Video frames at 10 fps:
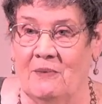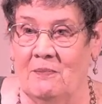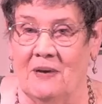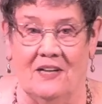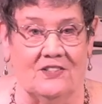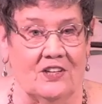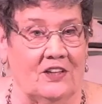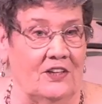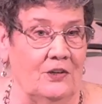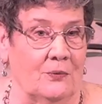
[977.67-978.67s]
I mean,
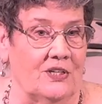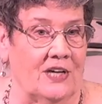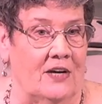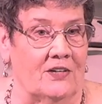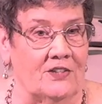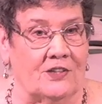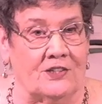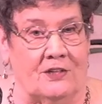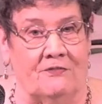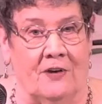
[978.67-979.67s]
basically, you retired at
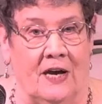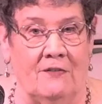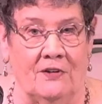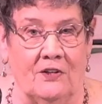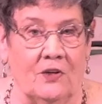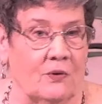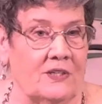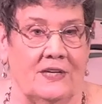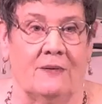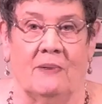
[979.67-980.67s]
65 and you
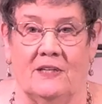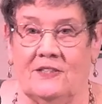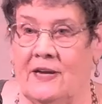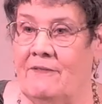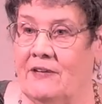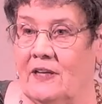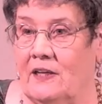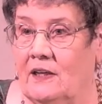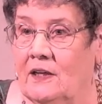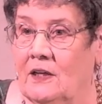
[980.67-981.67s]
were dead by
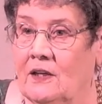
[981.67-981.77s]
70,